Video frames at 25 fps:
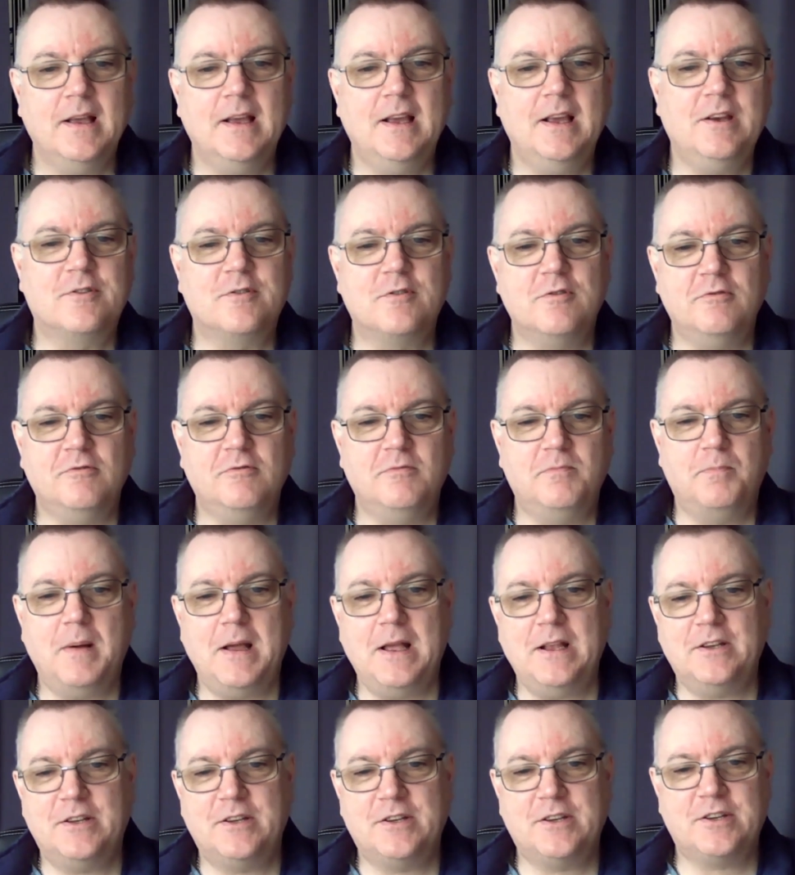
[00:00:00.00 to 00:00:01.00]
is called
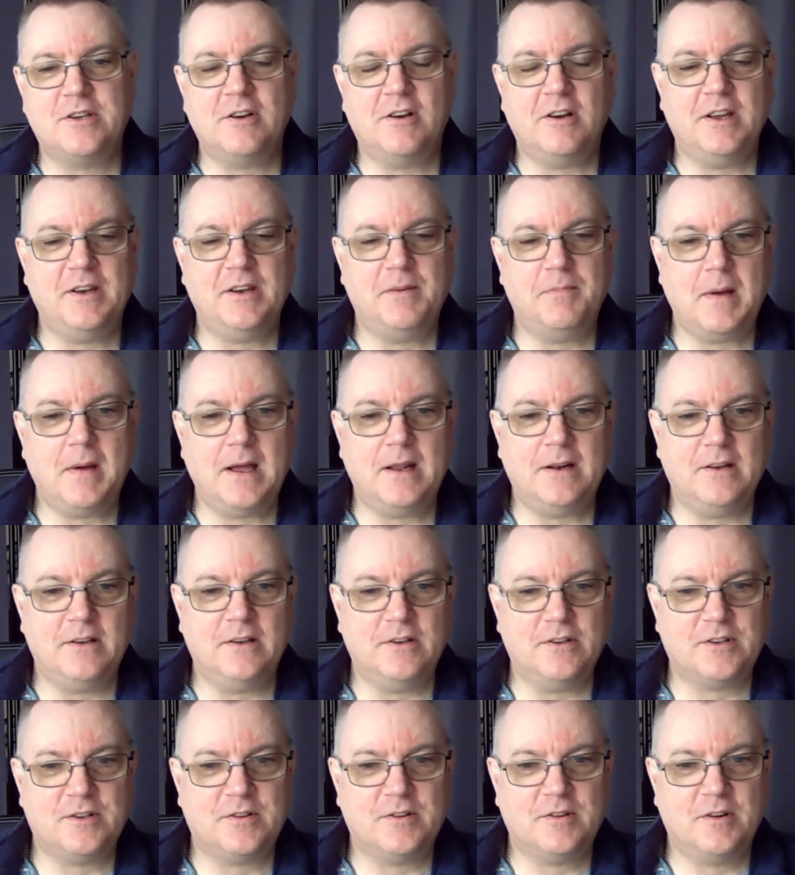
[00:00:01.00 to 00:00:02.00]
Bedside
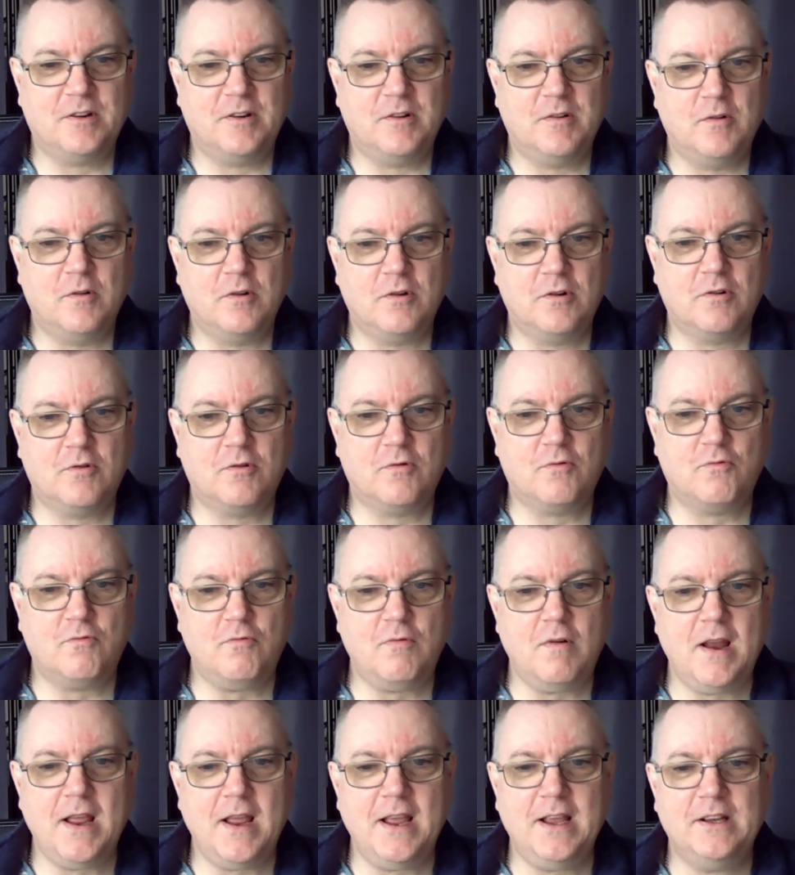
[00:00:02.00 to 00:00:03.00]
Manners.
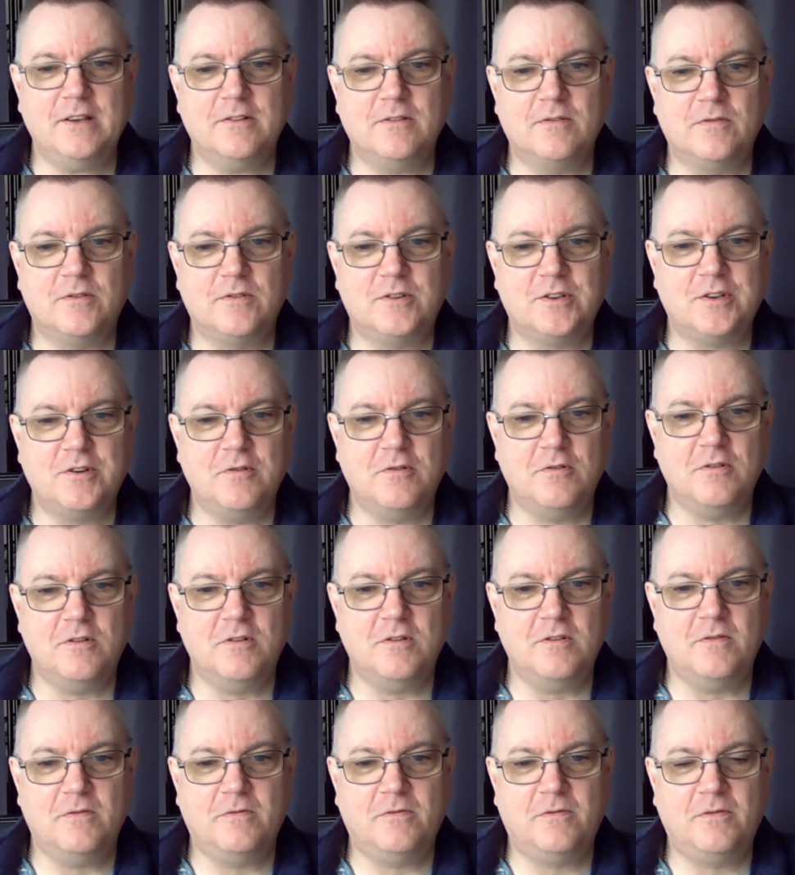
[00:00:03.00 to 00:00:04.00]
Great
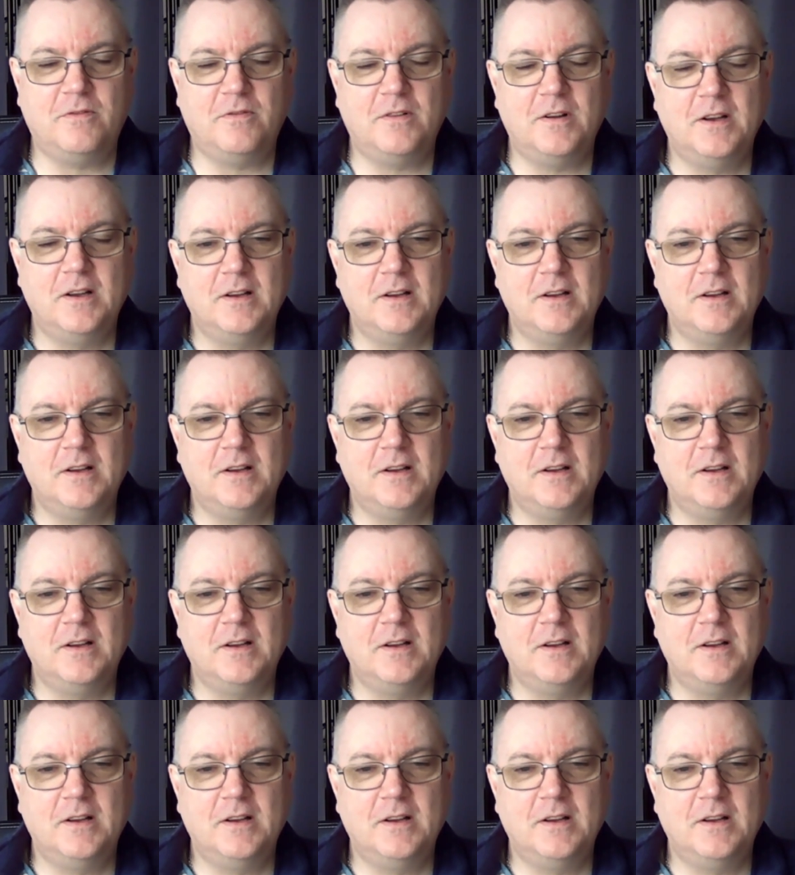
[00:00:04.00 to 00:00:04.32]
sort of